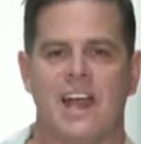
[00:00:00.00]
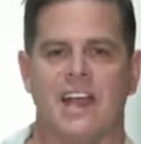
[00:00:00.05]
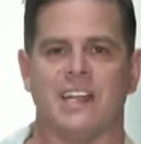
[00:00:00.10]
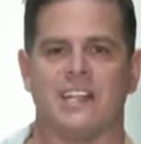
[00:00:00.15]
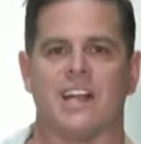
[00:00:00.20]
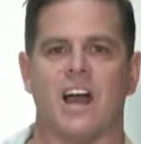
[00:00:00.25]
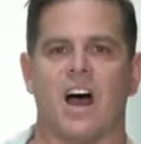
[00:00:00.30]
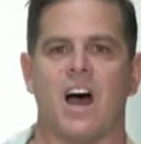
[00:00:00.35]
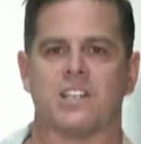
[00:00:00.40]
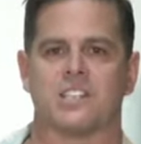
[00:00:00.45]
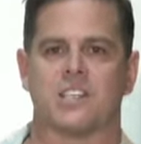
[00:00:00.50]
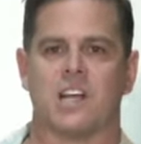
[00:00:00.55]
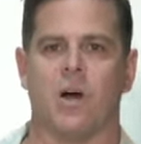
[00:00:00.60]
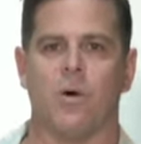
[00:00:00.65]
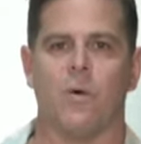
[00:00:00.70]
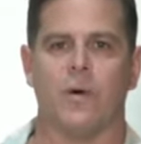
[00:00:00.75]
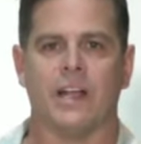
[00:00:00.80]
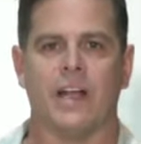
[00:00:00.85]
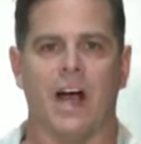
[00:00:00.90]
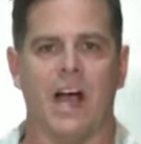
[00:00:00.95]
And God's
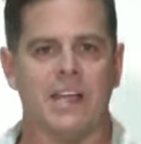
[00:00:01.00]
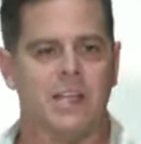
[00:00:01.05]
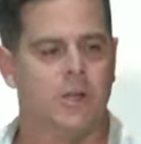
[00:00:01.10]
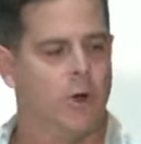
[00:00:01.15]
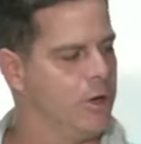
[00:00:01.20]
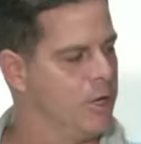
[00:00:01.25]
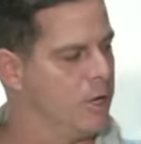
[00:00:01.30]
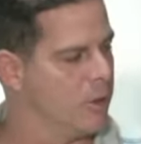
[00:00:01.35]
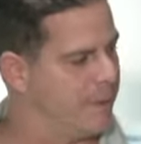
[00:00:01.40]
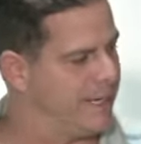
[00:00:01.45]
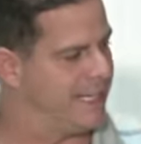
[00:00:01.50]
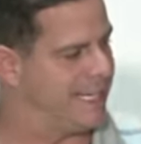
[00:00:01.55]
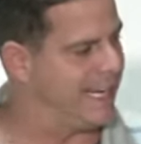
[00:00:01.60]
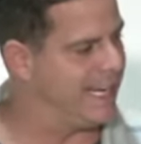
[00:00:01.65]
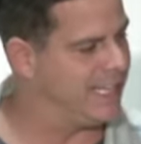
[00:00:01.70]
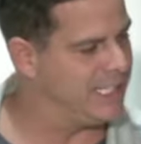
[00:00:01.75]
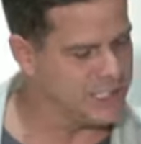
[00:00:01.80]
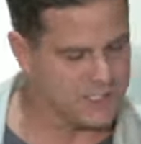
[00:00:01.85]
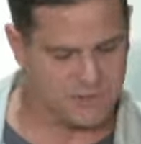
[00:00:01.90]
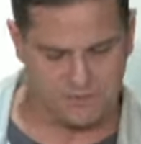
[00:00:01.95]
going, I know your
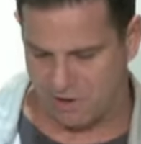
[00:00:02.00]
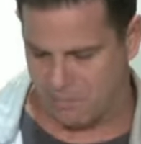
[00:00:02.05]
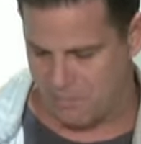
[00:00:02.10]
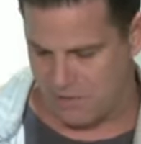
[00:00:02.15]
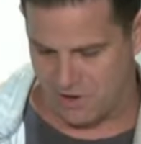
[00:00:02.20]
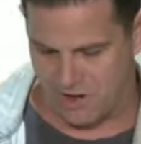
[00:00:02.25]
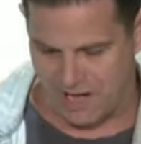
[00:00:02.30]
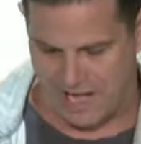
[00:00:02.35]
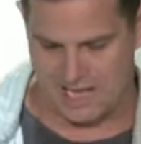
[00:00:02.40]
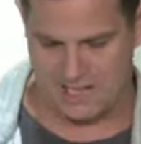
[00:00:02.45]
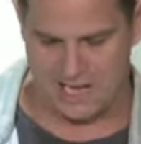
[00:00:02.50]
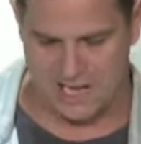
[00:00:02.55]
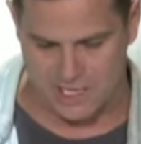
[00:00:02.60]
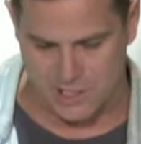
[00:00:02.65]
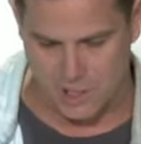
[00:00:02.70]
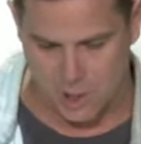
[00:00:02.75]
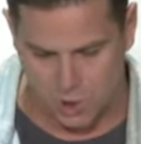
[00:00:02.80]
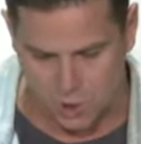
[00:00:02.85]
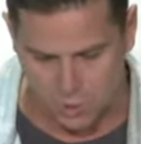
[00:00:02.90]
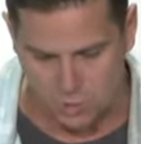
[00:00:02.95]
beginnings from your end. I
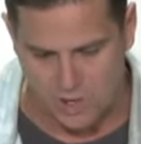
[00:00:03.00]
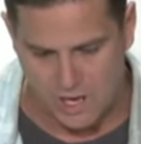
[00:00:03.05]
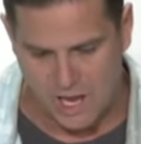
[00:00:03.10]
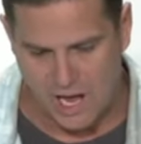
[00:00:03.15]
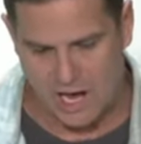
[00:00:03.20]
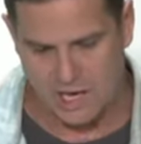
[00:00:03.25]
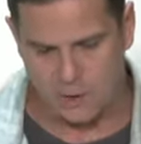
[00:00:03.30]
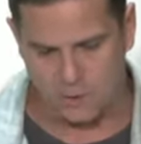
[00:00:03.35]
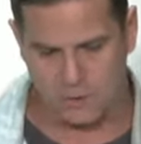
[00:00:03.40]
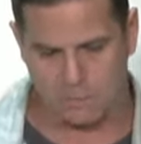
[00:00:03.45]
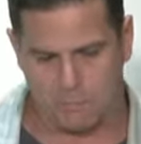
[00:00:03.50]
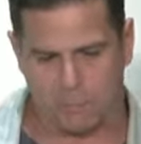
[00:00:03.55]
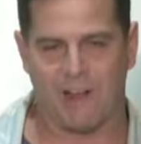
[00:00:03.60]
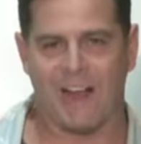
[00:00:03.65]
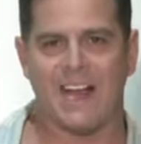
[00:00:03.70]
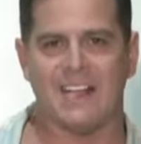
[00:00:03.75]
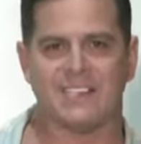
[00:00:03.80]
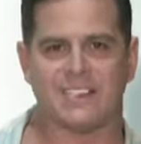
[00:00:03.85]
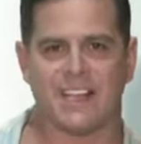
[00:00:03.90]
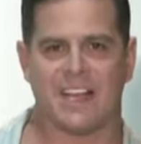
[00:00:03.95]
know the
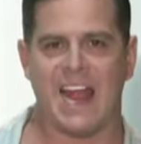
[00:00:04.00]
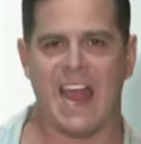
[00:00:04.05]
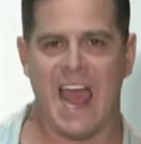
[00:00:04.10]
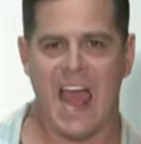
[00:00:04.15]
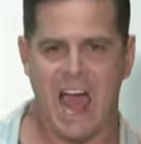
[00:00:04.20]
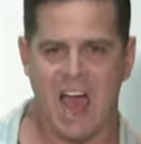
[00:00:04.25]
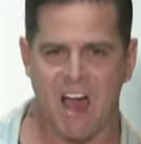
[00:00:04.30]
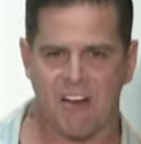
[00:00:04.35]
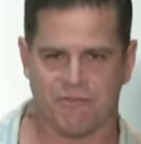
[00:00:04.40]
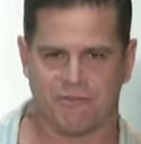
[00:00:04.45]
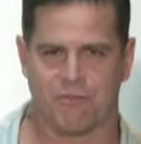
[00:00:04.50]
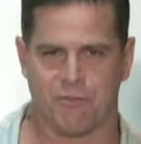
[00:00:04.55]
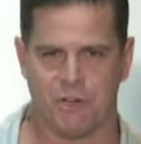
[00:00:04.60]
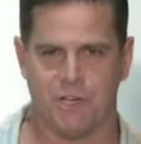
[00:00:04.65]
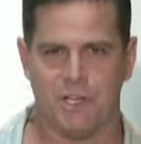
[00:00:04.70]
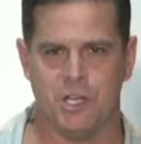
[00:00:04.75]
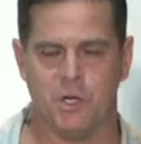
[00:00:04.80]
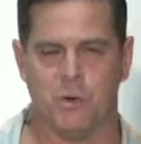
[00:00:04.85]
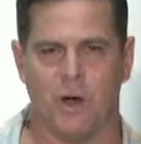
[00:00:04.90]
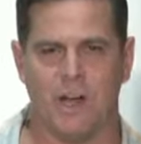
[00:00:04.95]
plans that I have for
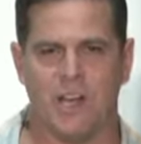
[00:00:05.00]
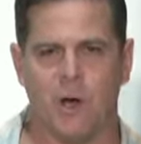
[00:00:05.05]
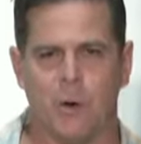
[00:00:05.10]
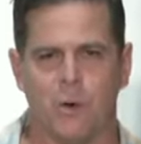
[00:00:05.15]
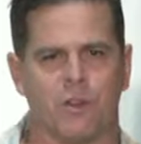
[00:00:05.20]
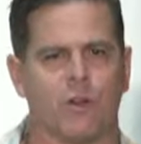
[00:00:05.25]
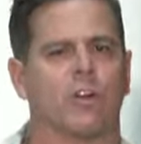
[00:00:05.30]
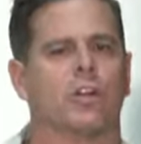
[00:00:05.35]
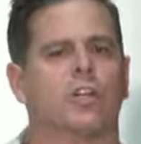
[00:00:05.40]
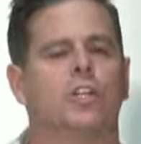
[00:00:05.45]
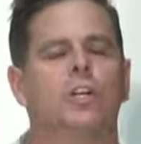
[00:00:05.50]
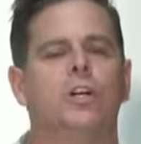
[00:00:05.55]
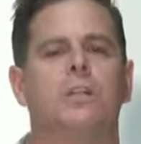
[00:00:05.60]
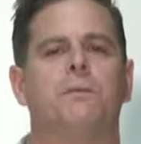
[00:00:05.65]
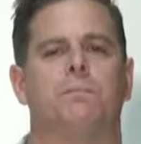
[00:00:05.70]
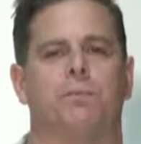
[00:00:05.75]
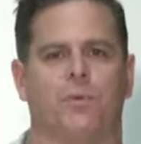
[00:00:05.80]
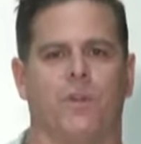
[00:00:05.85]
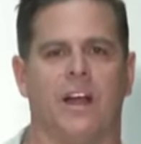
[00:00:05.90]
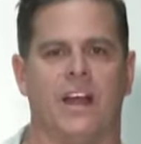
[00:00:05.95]
you. I know they're
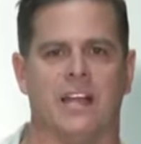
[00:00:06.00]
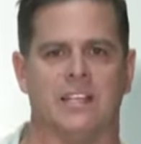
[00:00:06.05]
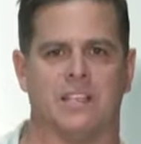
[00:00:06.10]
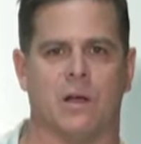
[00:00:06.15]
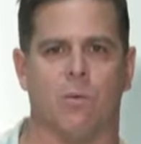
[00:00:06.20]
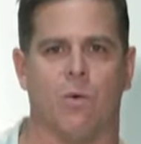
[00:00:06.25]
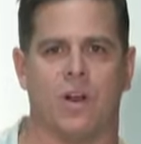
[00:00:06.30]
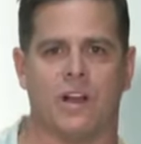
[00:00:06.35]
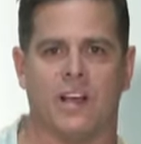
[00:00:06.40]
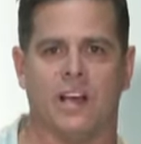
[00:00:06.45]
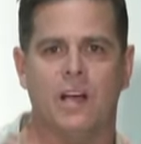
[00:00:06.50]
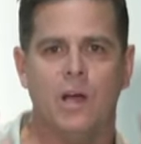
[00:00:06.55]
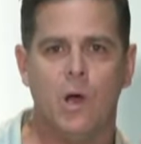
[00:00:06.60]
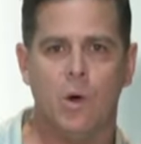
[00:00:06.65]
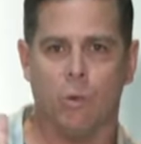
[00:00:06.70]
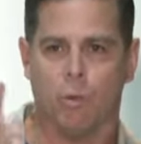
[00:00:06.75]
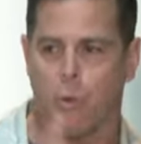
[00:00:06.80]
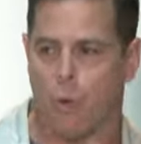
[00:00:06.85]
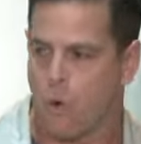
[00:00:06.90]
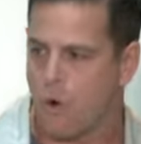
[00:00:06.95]
good plans. I want to
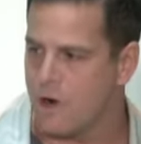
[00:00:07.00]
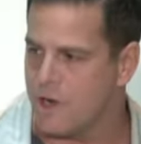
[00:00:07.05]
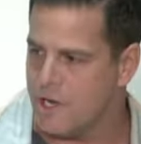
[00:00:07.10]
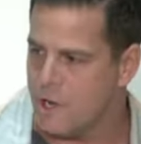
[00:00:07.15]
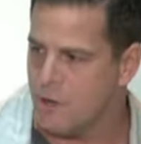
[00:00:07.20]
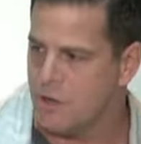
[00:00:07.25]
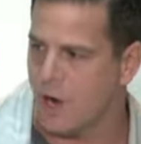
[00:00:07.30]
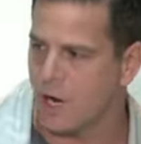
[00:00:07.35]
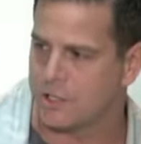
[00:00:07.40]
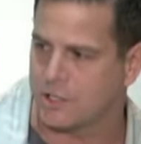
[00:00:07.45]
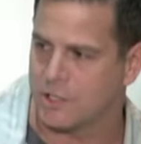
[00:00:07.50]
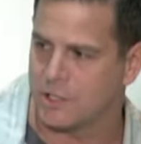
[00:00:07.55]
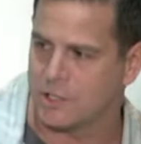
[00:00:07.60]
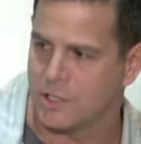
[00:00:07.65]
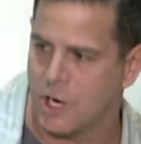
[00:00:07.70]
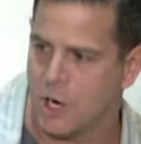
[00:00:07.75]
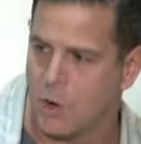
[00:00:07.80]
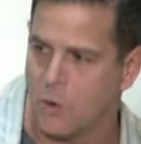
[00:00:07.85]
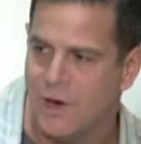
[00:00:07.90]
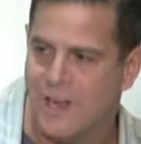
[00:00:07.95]
warn you not to
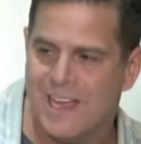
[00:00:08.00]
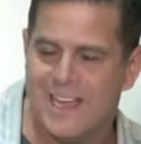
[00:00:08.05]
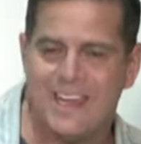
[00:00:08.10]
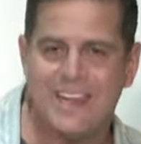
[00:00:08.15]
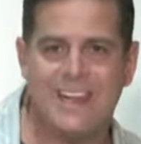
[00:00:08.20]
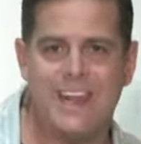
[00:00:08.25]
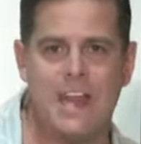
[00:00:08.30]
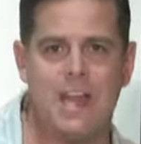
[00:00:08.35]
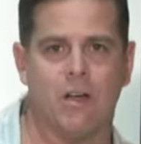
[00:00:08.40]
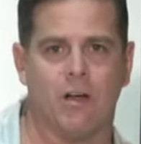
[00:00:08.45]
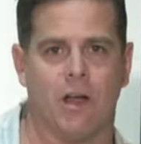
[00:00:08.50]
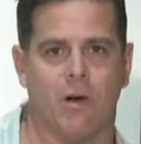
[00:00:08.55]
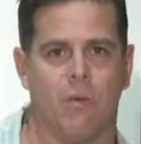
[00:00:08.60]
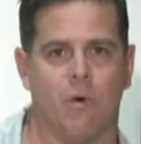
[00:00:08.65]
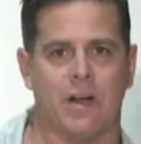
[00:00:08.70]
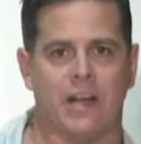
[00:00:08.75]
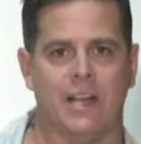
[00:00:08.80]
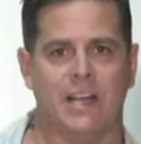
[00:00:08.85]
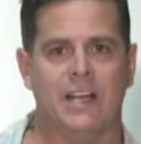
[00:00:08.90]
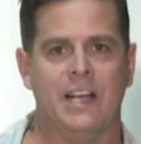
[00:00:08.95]
go here. I
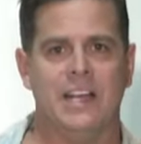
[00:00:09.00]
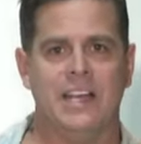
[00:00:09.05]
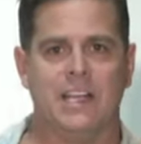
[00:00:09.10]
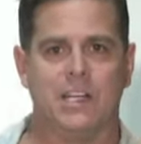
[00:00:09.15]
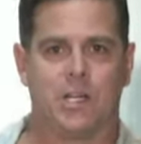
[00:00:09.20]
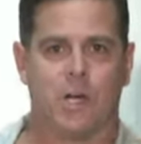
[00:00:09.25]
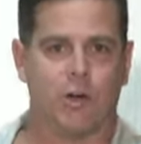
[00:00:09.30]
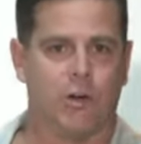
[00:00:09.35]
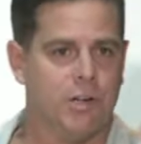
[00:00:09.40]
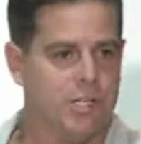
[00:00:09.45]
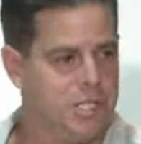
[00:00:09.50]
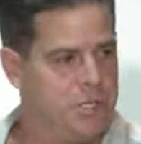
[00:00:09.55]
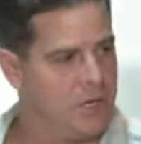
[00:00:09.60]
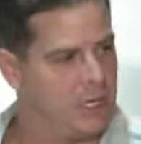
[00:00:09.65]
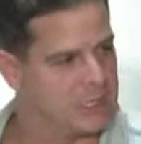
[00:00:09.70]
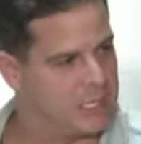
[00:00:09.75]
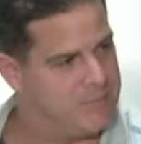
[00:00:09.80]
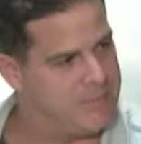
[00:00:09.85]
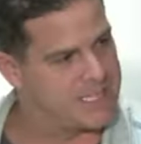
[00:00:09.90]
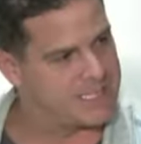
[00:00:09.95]
want to encourage you
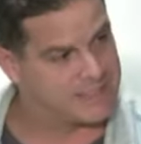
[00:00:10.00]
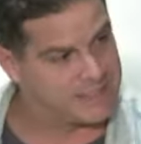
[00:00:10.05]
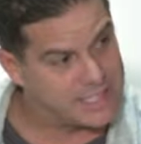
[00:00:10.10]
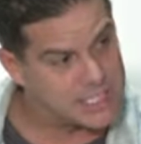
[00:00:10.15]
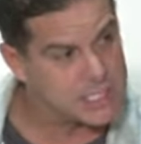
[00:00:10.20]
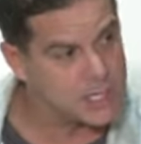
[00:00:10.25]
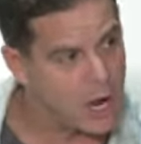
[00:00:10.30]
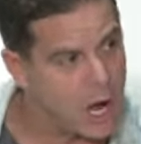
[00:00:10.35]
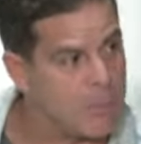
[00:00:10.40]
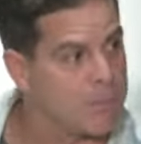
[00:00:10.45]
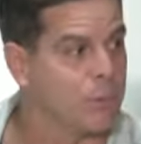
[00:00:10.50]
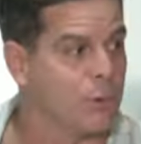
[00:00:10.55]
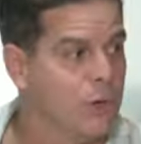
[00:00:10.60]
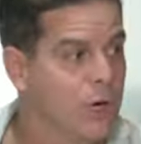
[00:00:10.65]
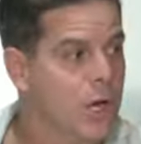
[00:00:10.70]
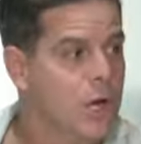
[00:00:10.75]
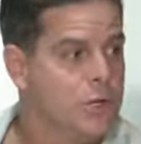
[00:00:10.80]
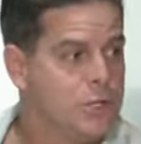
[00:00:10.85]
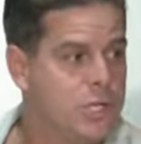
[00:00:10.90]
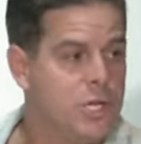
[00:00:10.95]
not to miss this
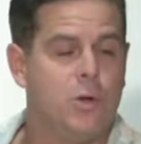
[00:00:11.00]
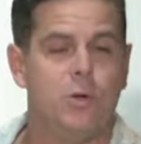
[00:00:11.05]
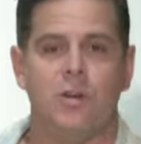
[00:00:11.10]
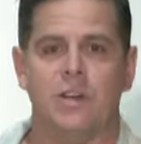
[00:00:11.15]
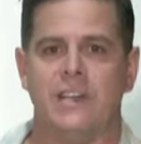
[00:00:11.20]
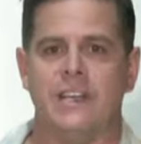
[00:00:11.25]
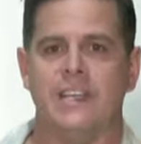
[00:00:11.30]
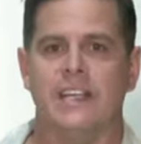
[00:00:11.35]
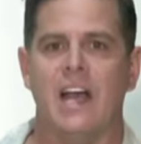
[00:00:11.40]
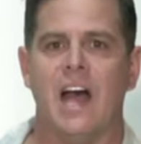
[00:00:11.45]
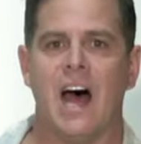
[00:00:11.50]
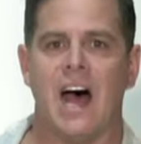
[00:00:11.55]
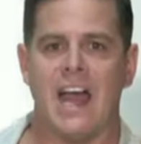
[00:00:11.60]
opportunity.